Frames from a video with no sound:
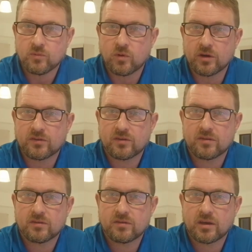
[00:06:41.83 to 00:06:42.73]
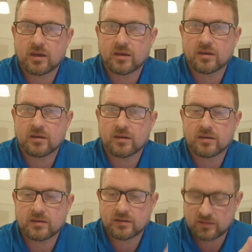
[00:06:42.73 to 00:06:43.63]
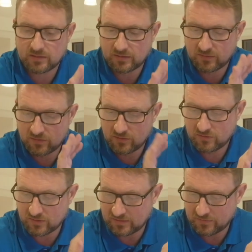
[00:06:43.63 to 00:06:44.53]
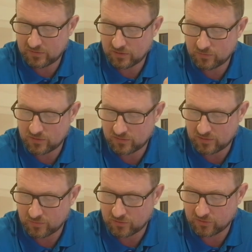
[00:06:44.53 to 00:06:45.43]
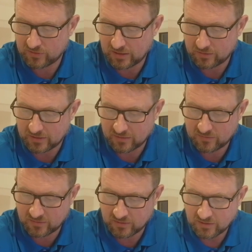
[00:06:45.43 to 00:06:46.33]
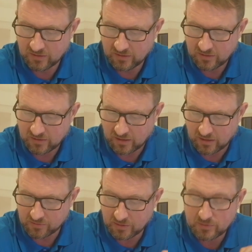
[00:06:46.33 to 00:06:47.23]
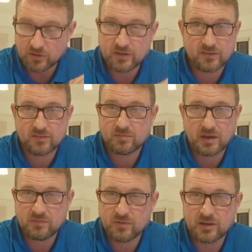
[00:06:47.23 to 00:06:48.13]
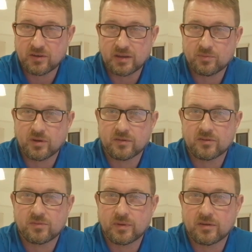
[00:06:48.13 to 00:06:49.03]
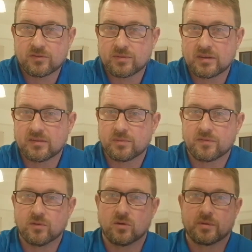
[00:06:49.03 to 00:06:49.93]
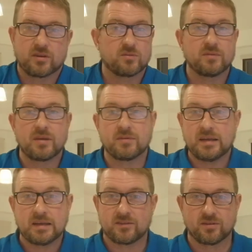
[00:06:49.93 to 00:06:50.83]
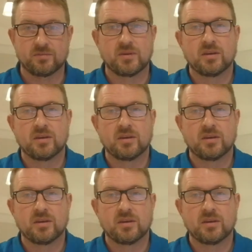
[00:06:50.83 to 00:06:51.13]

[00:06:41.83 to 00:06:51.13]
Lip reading: was this certificate which has come across our desk. And I'm going to be honest, we haven't really got any prior experience with these before because we've never needed to.